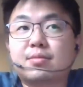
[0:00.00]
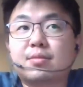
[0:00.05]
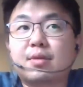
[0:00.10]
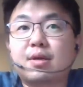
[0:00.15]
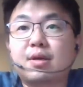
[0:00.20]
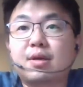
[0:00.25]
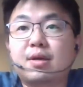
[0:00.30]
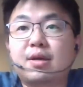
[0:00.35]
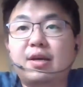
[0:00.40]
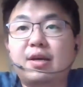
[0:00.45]

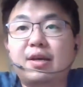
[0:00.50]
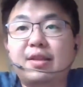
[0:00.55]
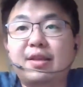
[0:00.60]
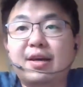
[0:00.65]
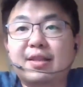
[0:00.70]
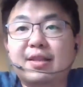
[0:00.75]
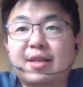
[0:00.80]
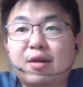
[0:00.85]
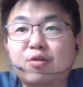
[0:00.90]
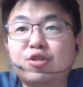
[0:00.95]
In their
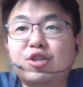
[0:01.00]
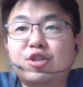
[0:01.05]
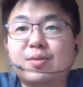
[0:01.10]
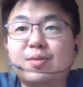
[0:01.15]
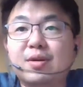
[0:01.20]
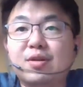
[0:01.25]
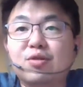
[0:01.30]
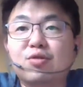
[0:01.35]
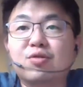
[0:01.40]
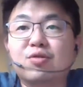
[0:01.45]
township
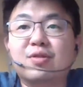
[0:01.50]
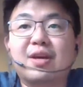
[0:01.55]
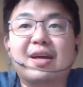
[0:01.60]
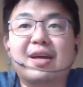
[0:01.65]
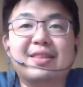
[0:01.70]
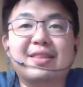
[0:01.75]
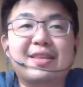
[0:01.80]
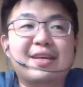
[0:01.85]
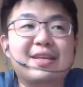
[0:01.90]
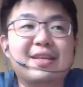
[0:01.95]
alone, I
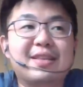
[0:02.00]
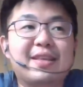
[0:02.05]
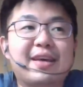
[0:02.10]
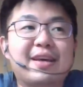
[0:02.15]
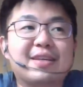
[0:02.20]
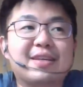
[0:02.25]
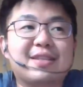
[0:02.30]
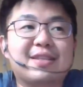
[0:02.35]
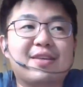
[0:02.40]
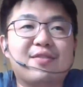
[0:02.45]
think there is
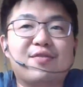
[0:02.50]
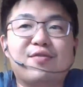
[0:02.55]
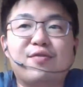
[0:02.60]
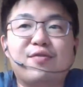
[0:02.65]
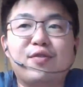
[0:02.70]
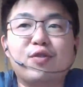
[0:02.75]
like few